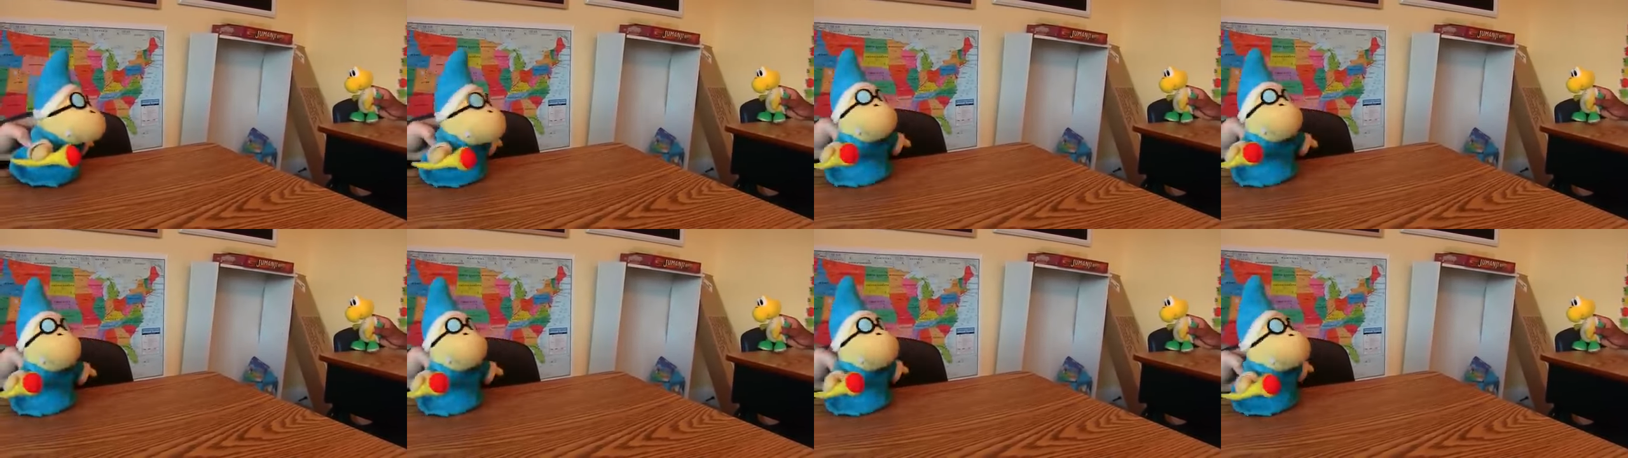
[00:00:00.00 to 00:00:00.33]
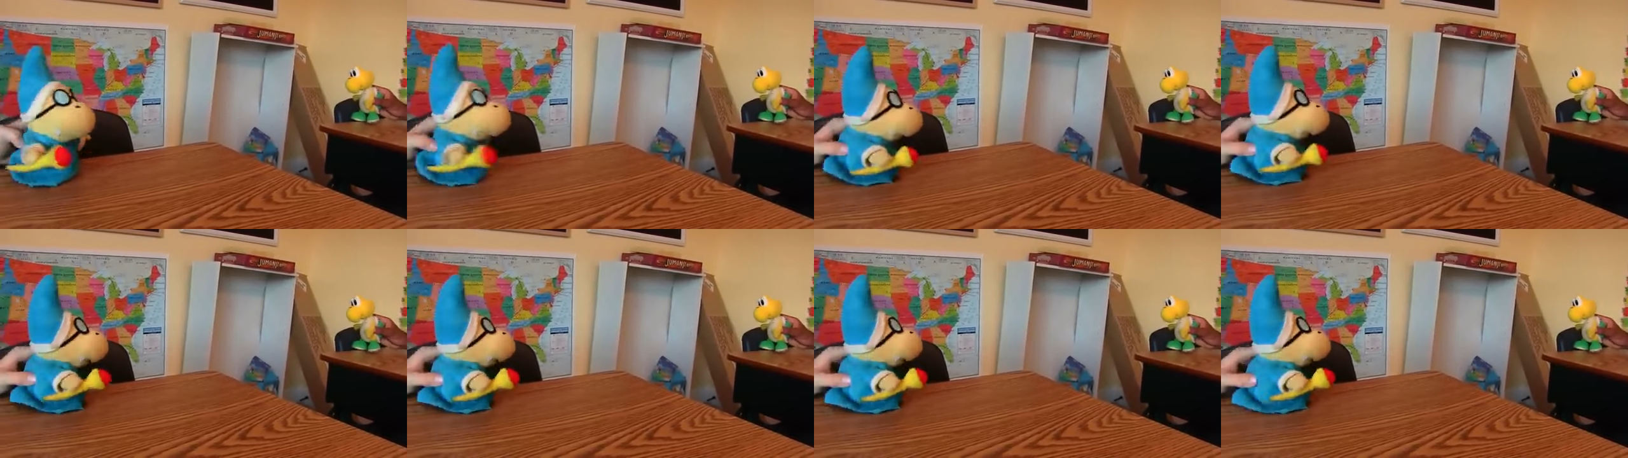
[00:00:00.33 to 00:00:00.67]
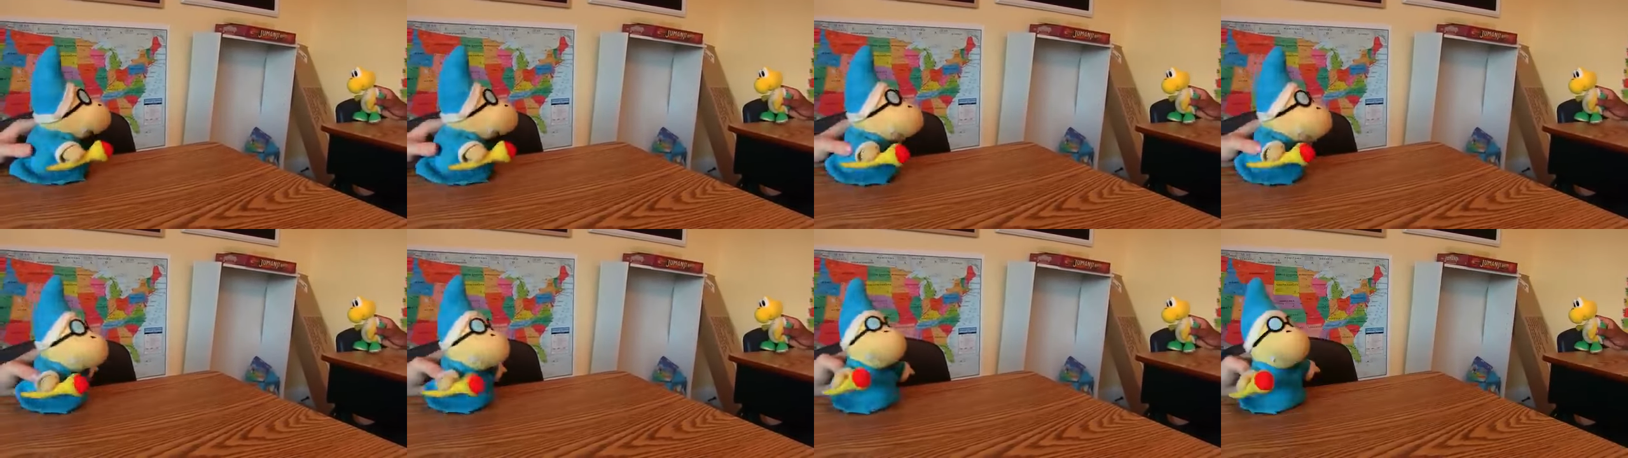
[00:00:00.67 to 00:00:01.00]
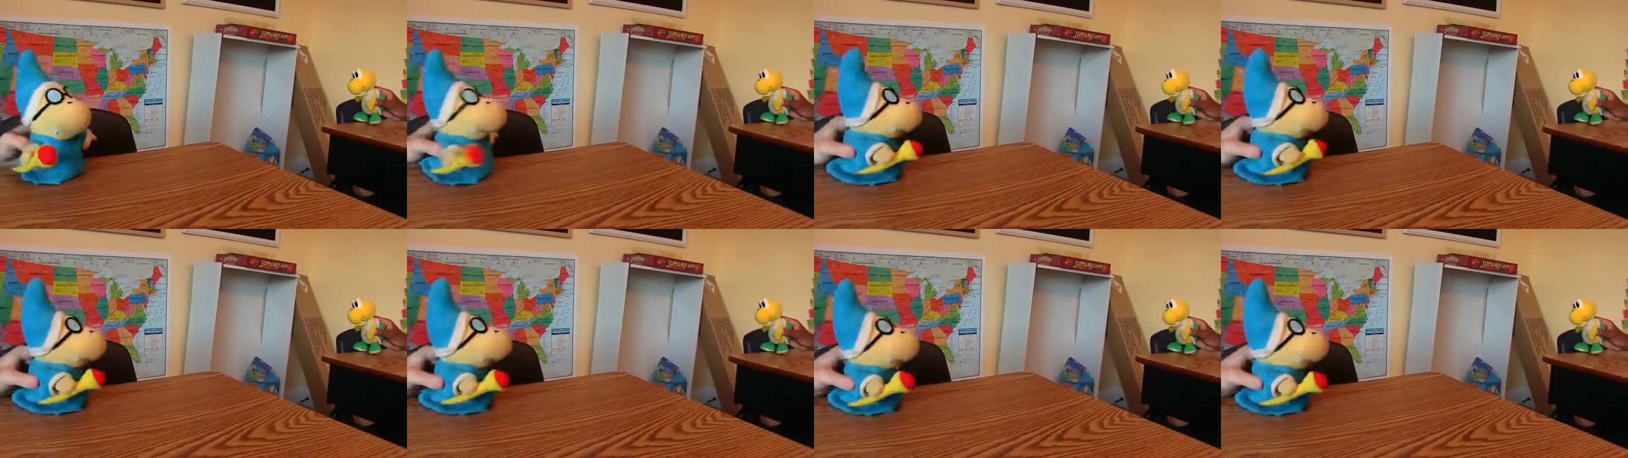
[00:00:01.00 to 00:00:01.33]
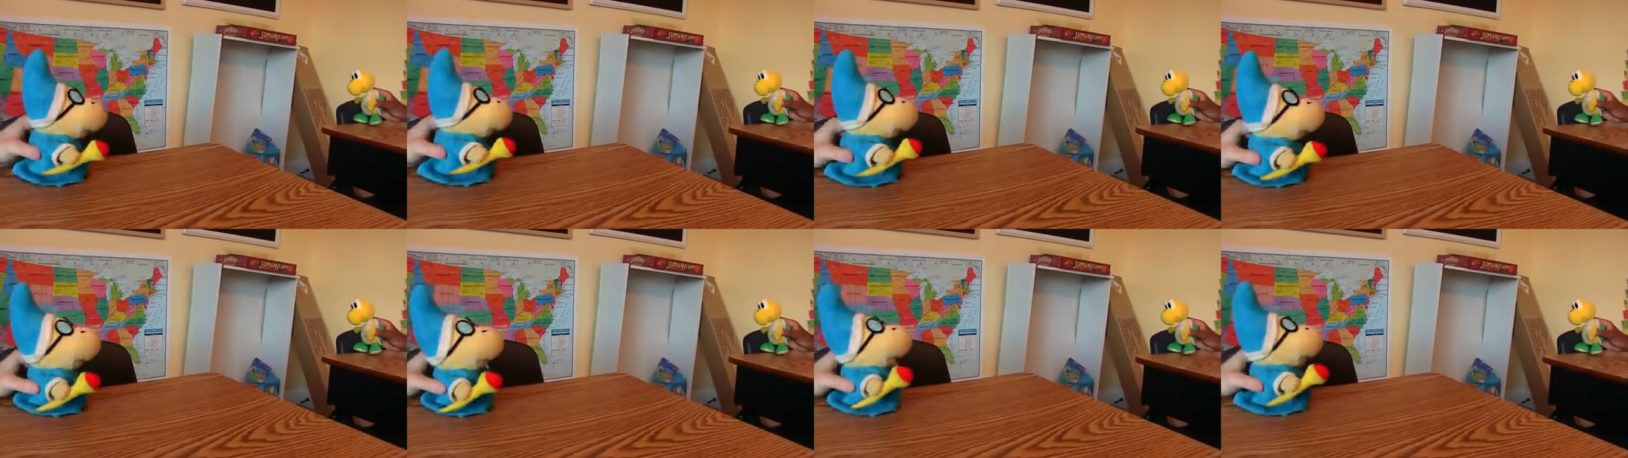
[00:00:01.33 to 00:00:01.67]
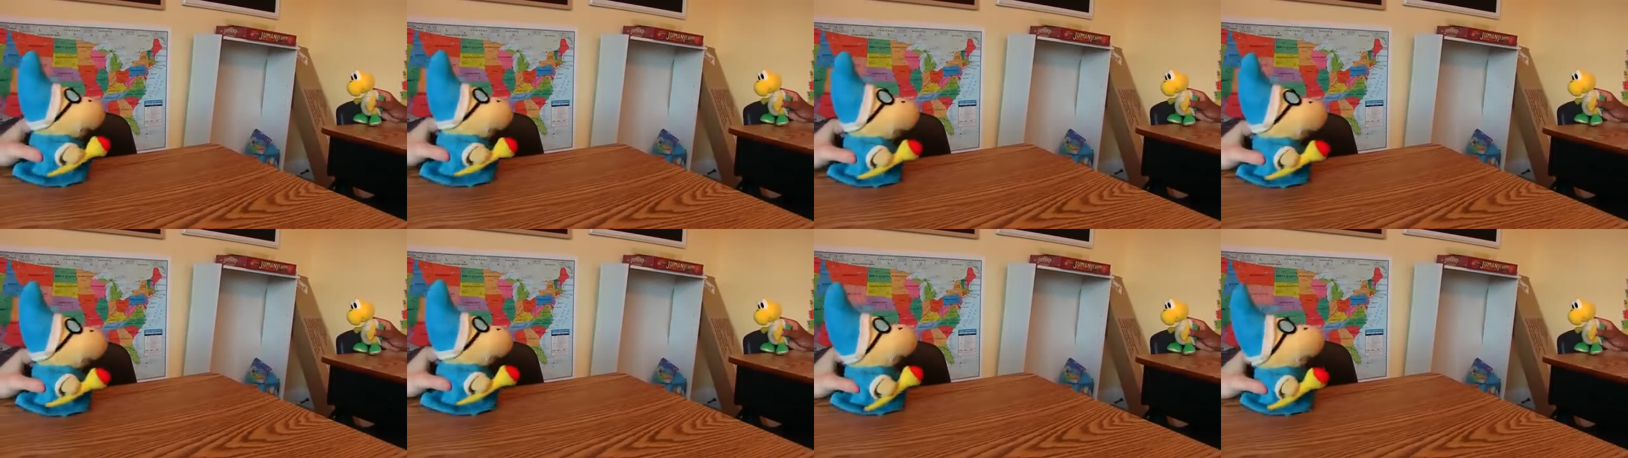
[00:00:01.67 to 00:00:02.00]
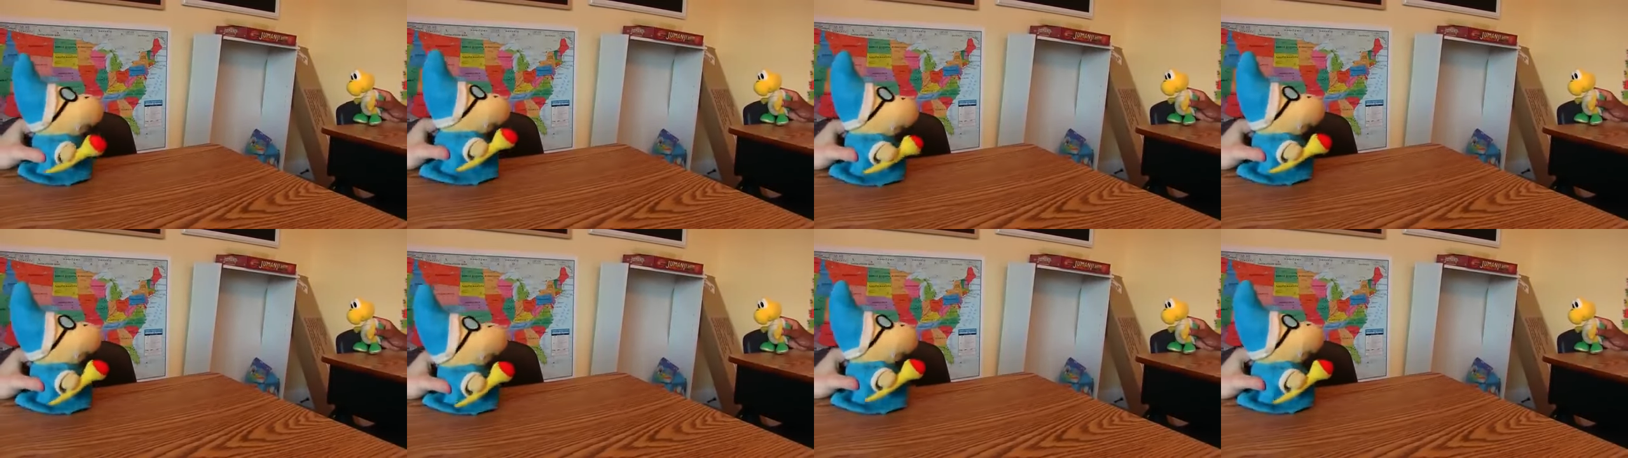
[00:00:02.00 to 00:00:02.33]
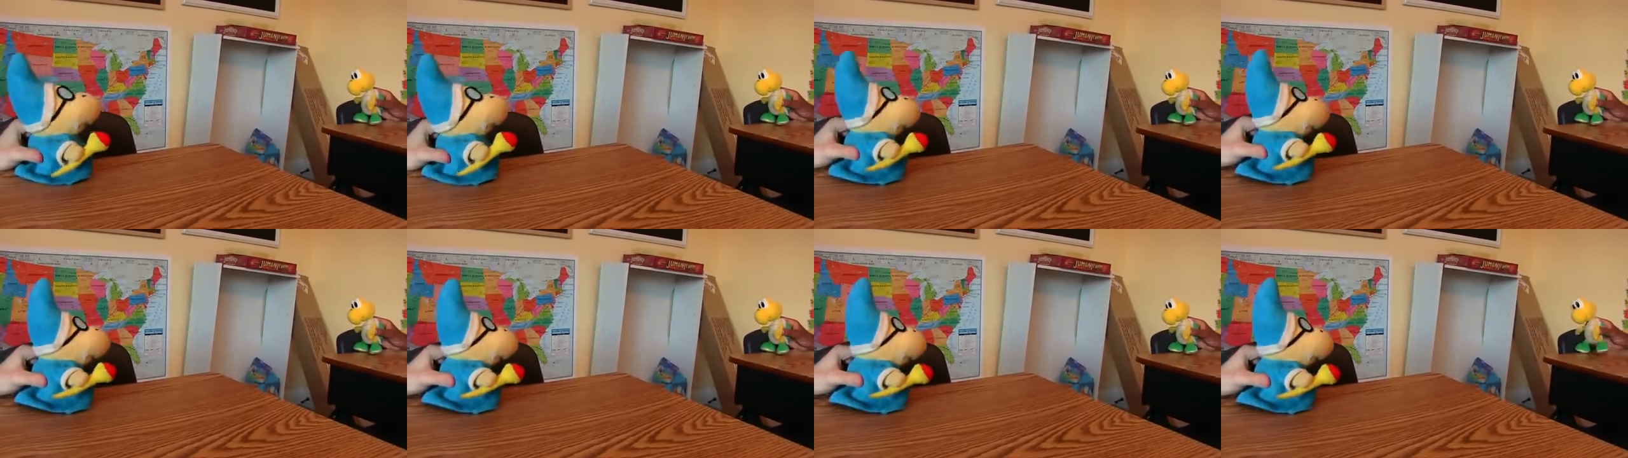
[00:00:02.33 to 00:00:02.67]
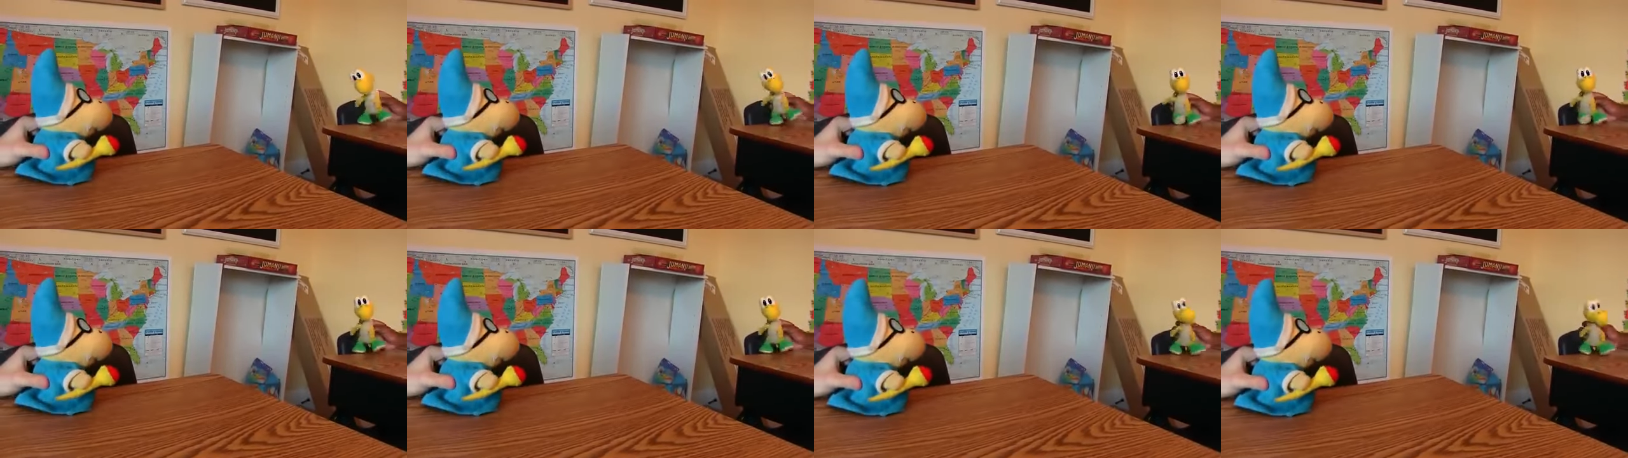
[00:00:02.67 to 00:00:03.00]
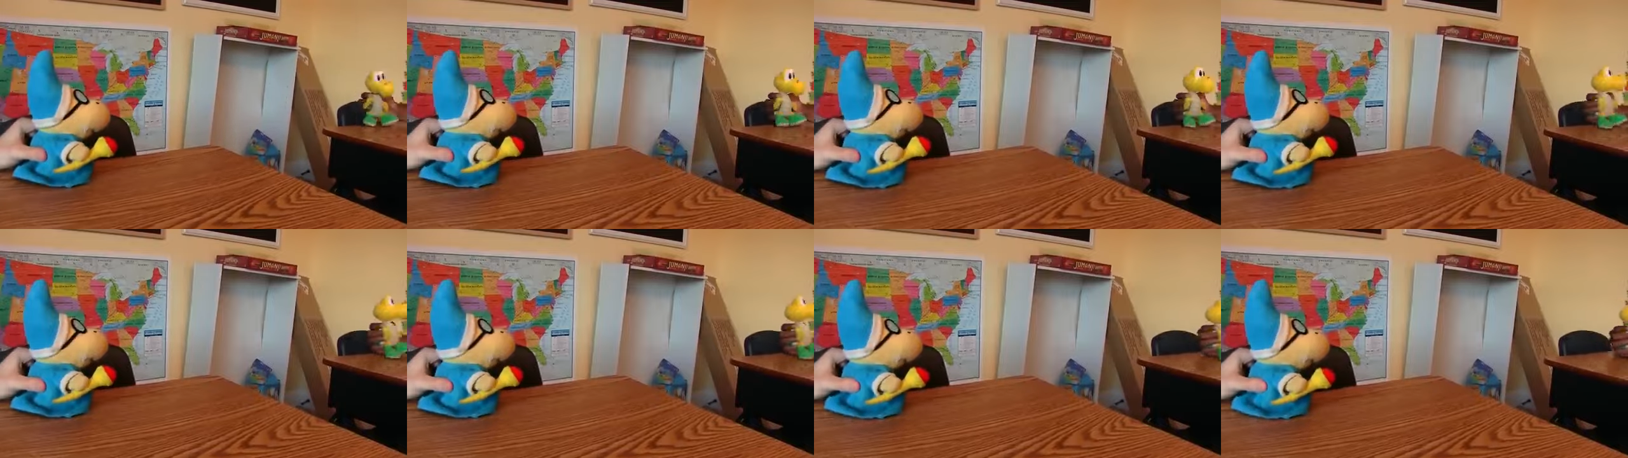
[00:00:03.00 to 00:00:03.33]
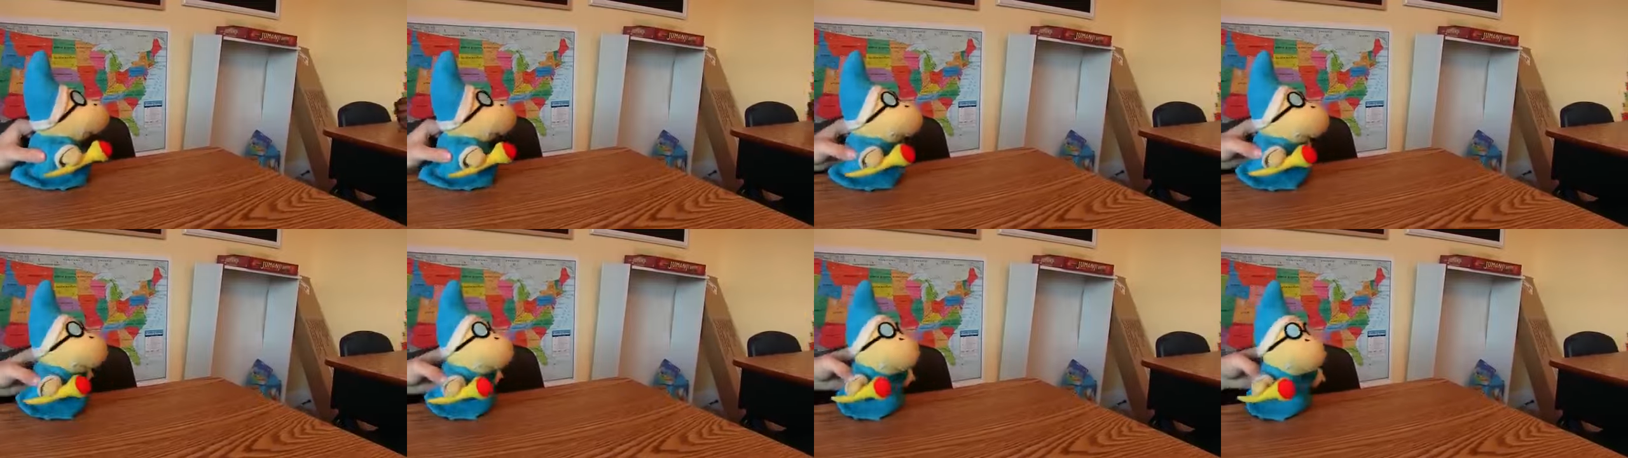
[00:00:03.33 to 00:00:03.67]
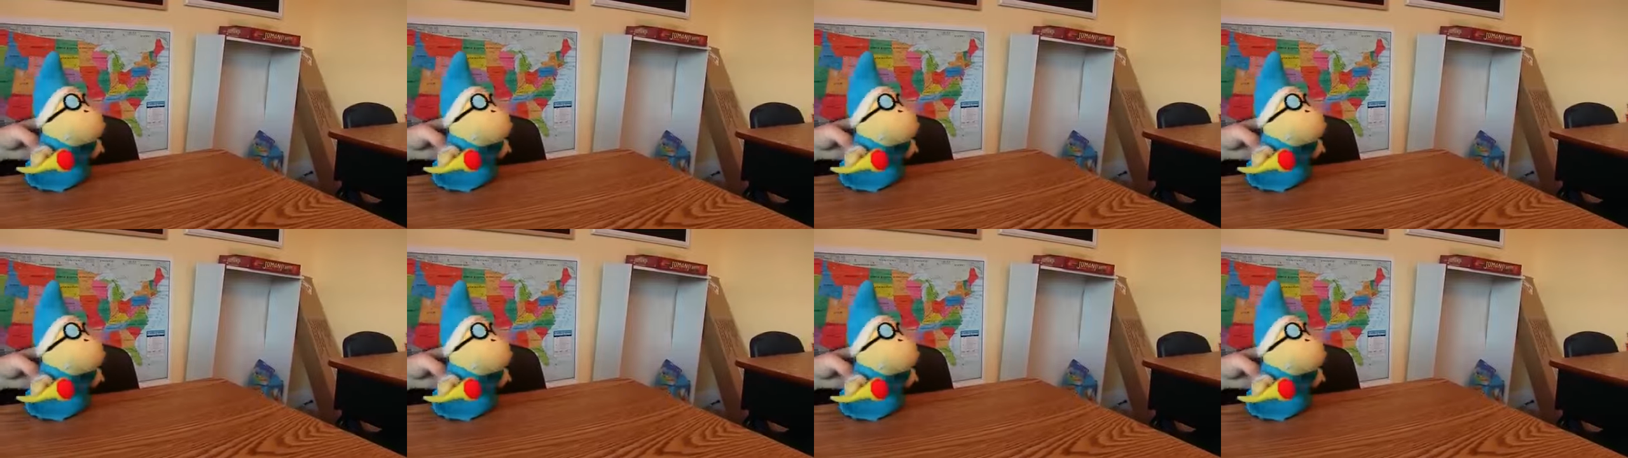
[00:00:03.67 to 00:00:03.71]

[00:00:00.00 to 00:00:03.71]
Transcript: [unreadable: no face in view]